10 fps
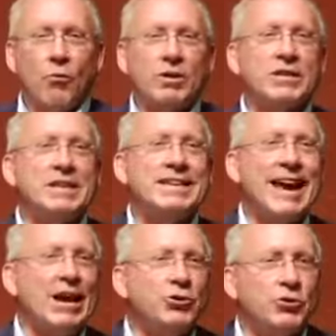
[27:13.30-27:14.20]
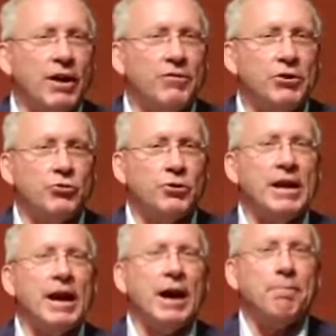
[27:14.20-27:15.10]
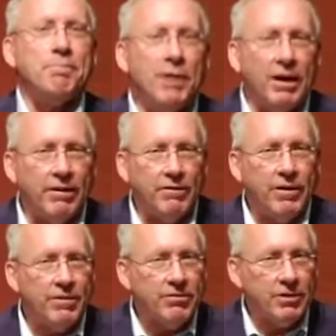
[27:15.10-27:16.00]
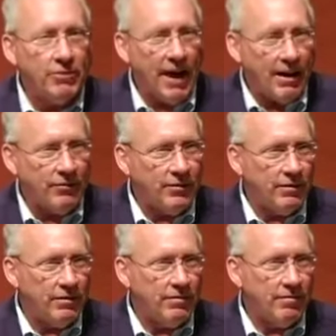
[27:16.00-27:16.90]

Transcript: What's the nature of the tree above the graft?